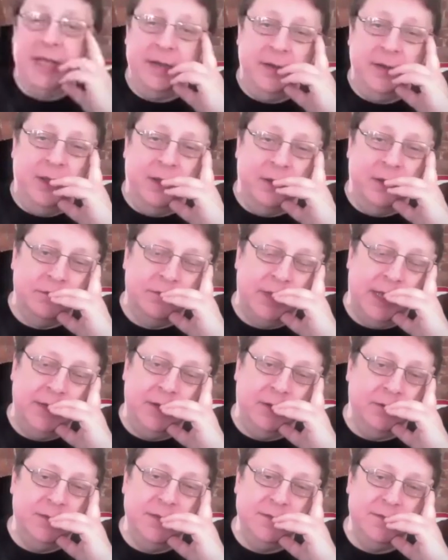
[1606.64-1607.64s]
all? I
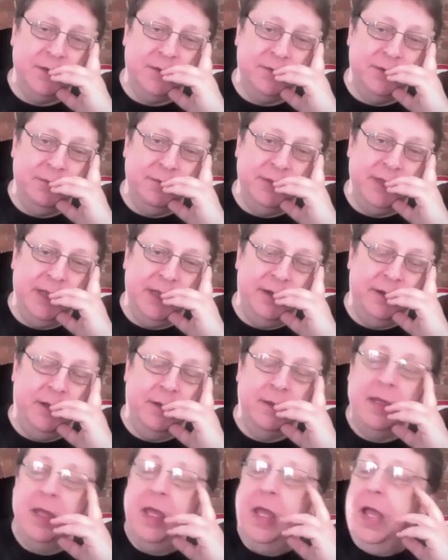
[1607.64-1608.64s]
don't. Yeah, yeah, At
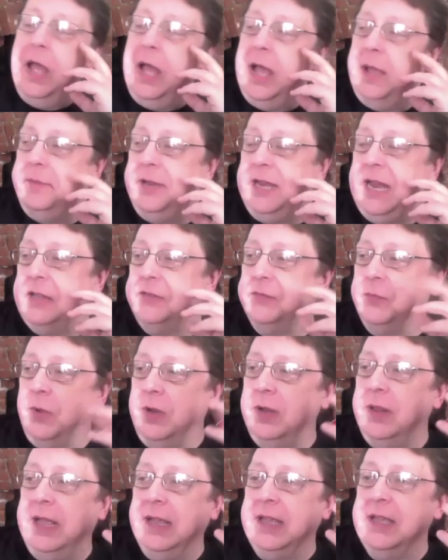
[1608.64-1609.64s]
all. I mean, that's
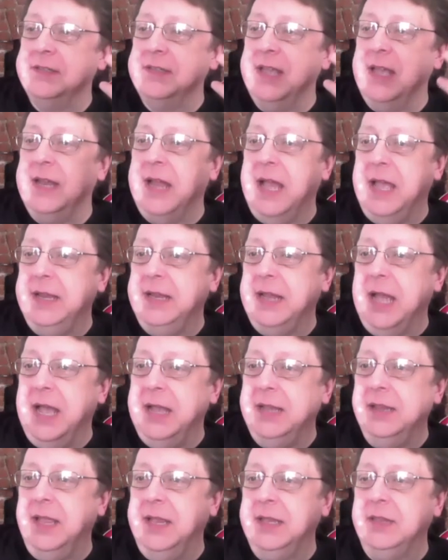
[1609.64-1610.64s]
one. Like I said, I I
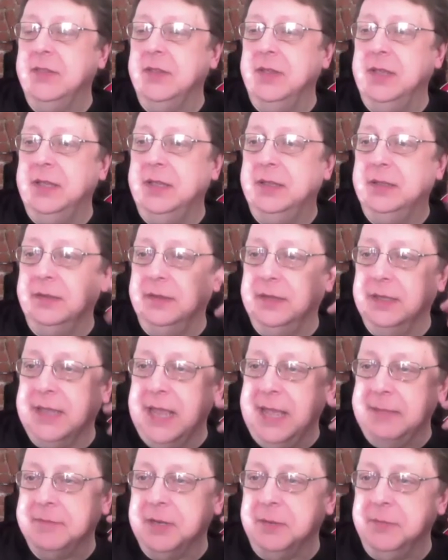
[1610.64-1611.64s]
like the the
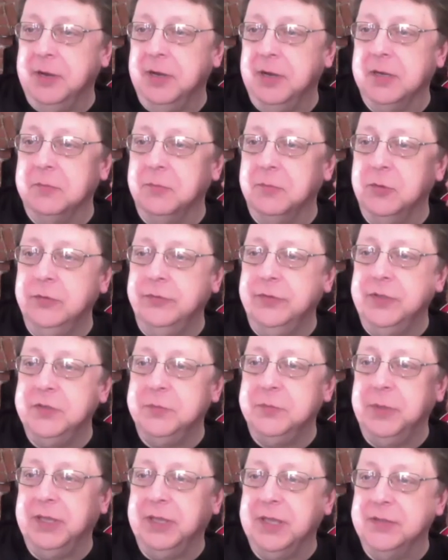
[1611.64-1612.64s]
Captain America movies
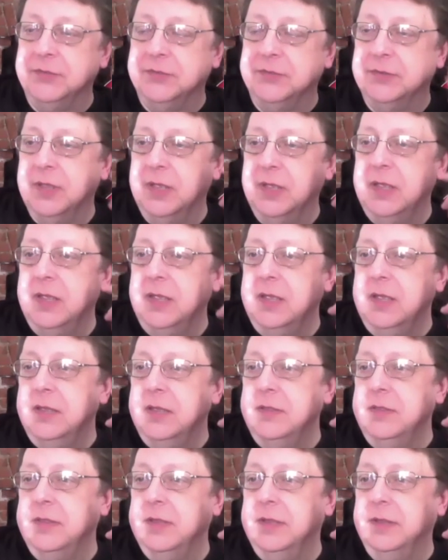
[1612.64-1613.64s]
because
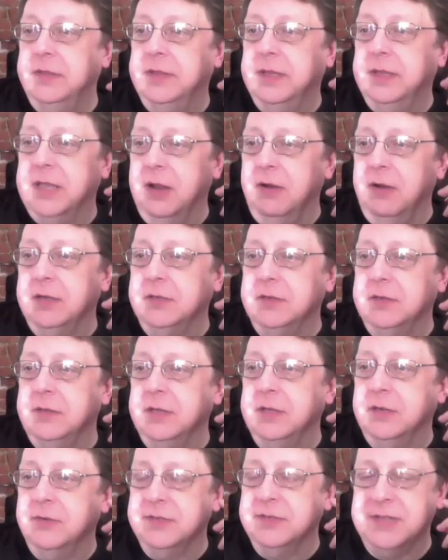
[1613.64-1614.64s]
the the character
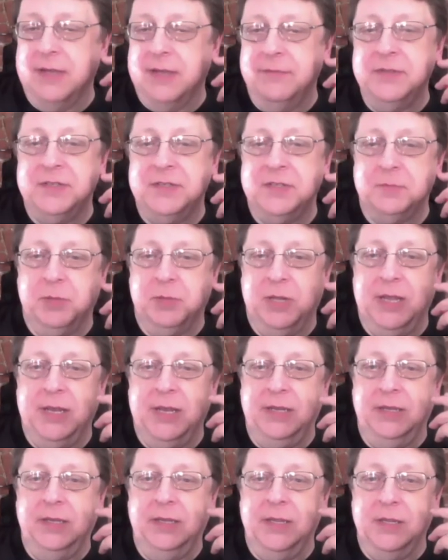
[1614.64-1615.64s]
that Chris Evans is
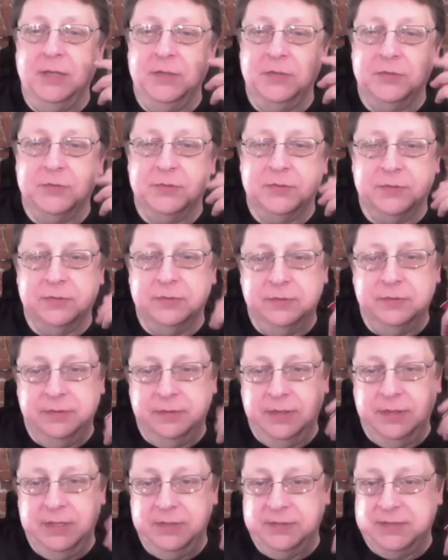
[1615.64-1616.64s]
playing is
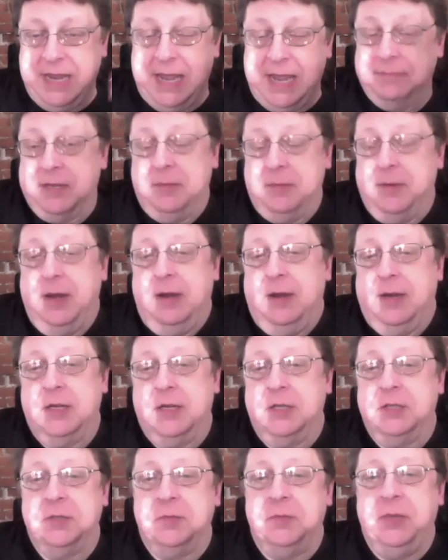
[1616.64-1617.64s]
is Captain America
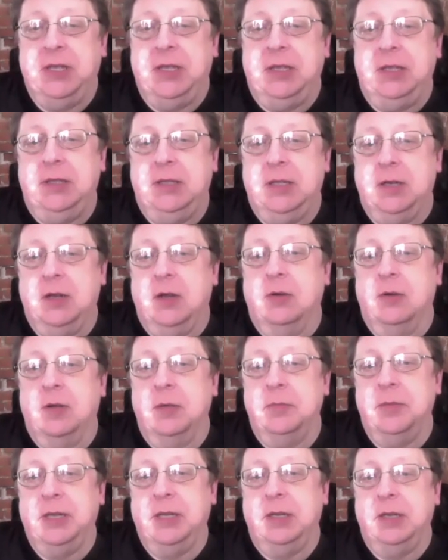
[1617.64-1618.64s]
to me. You know, I
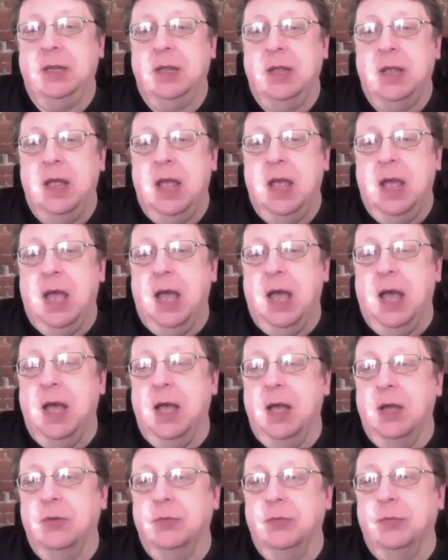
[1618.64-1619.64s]
mean,
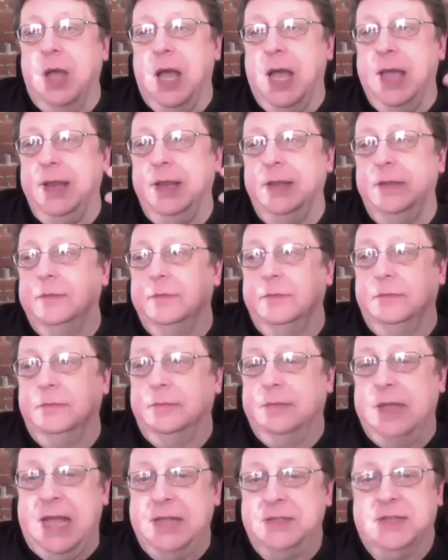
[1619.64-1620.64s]
uh, I
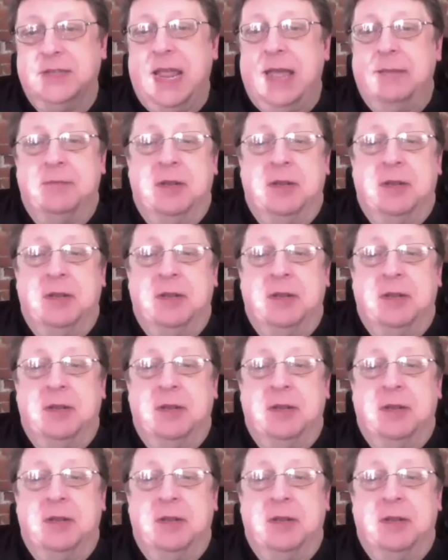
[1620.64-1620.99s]
that's Captain